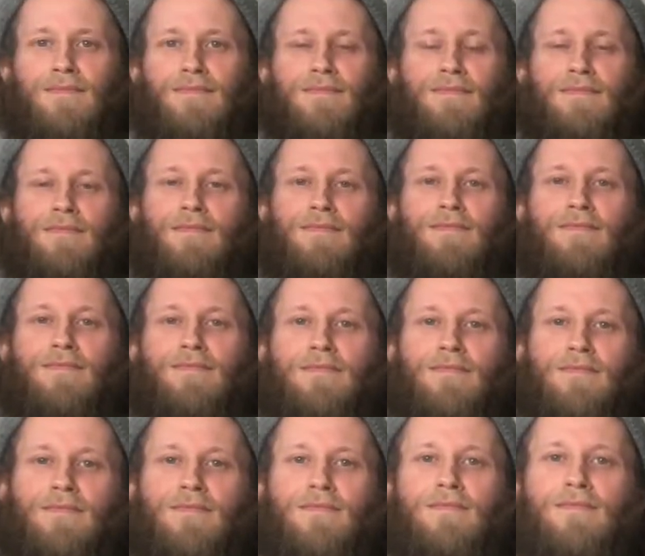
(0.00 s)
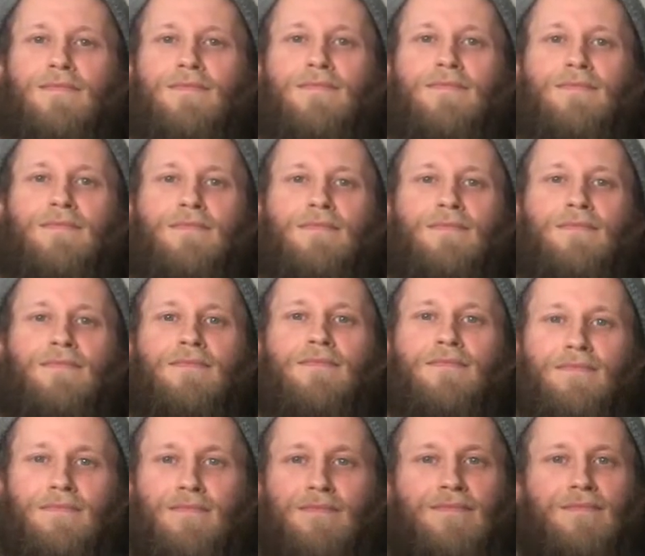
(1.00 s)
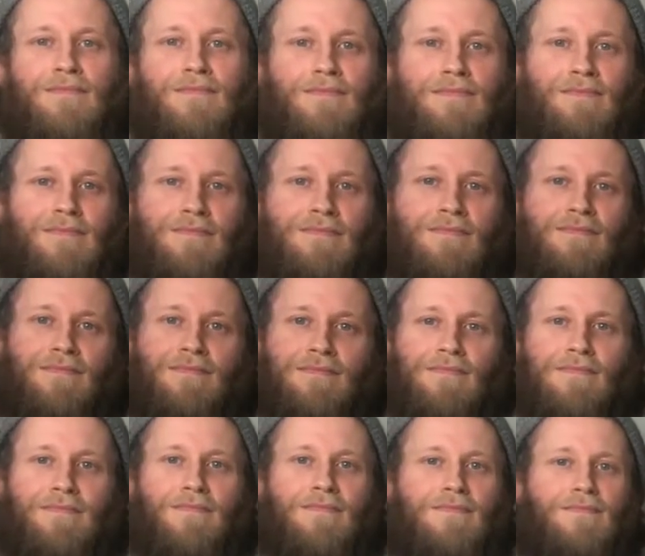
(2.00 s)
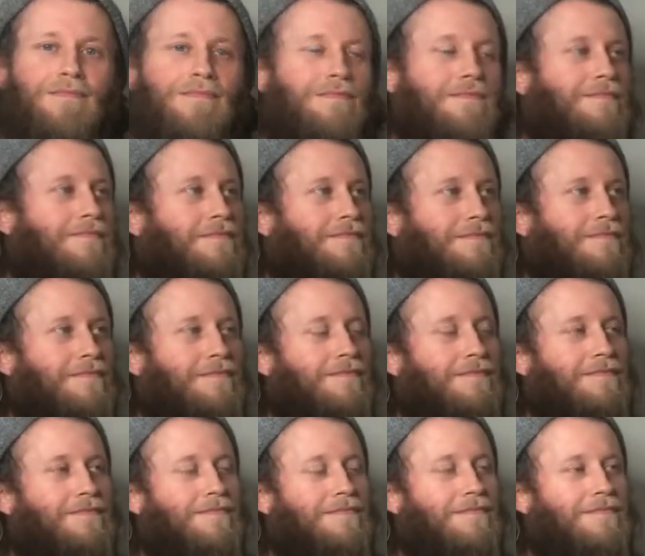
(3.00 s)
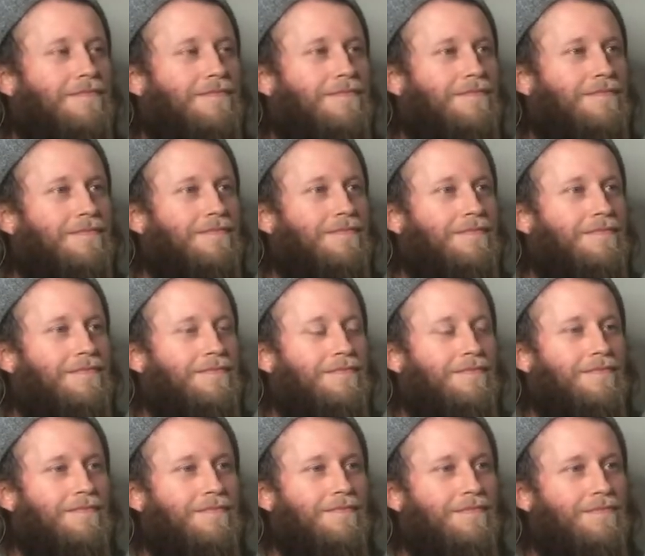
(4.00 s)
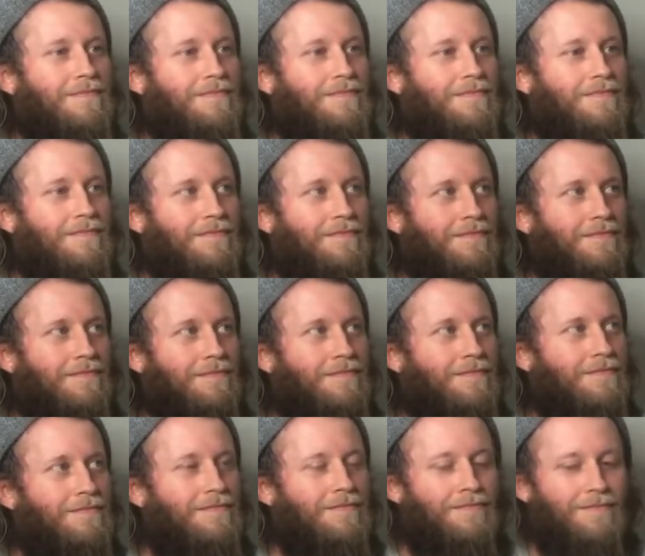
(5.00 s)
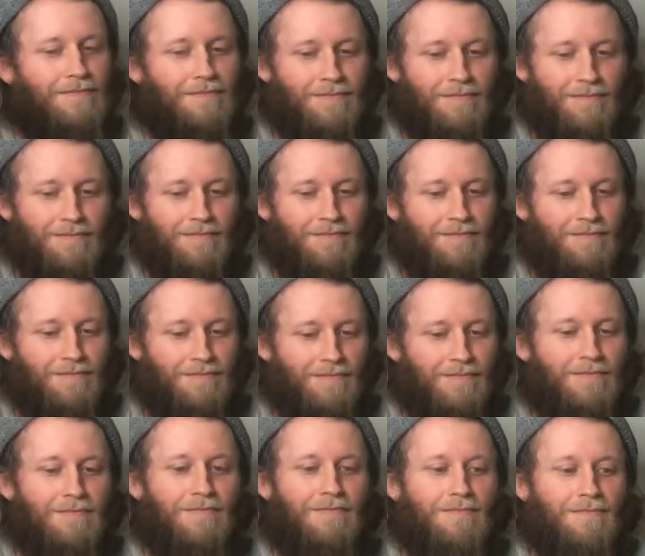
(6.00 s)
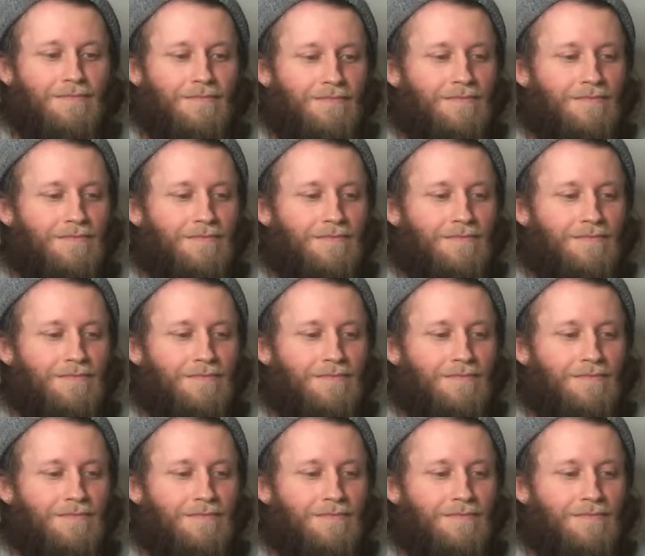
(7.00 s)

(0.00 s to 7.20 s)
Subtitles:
[no speech]